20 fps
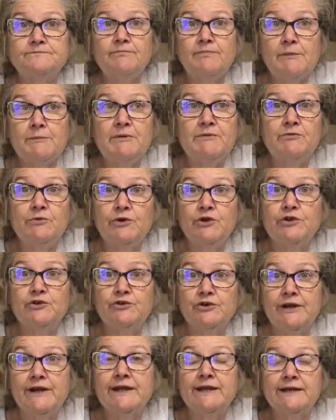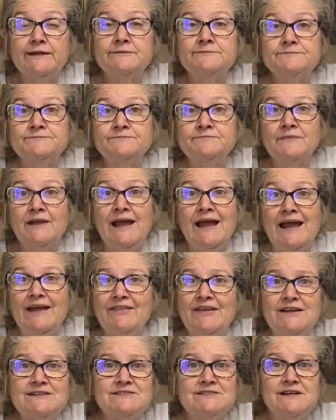before you drink it. And
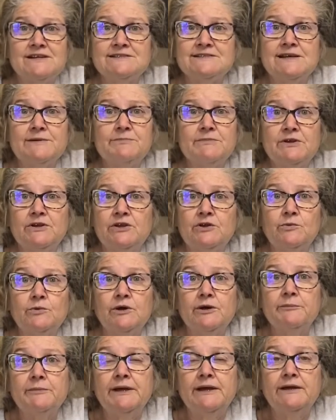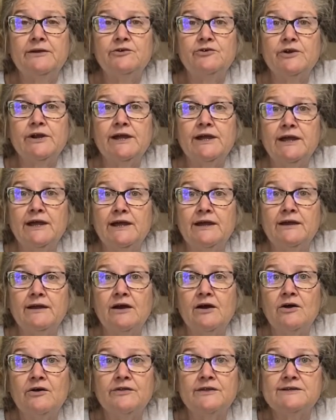that's not something you want to be drinking
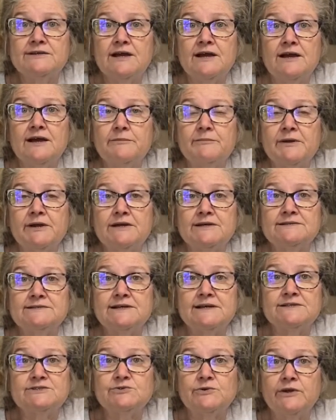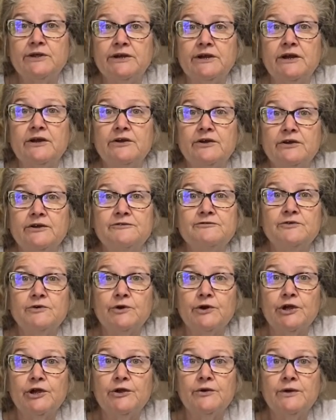all the time, because that's really not good
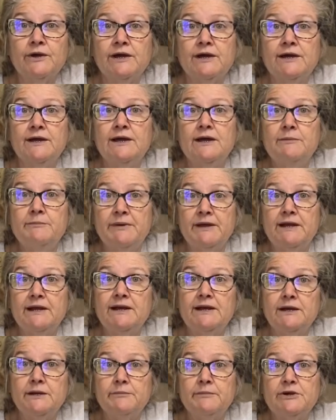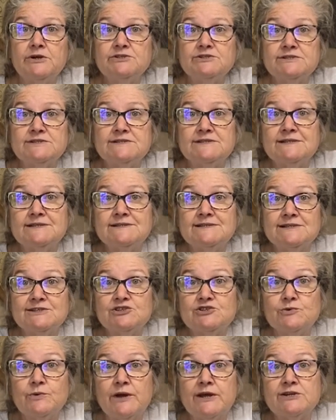for you. But in an emergency
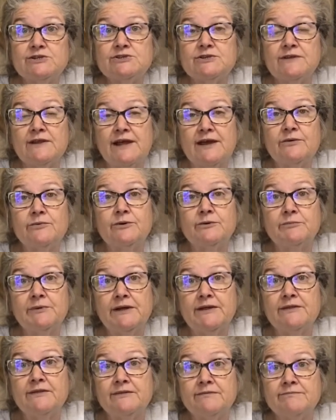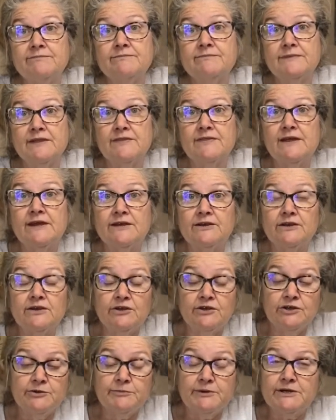situation, that would be the thing to
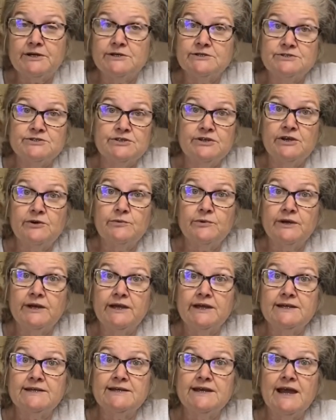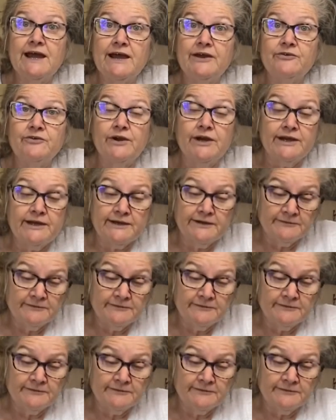do, because you don't want to get dehydrated.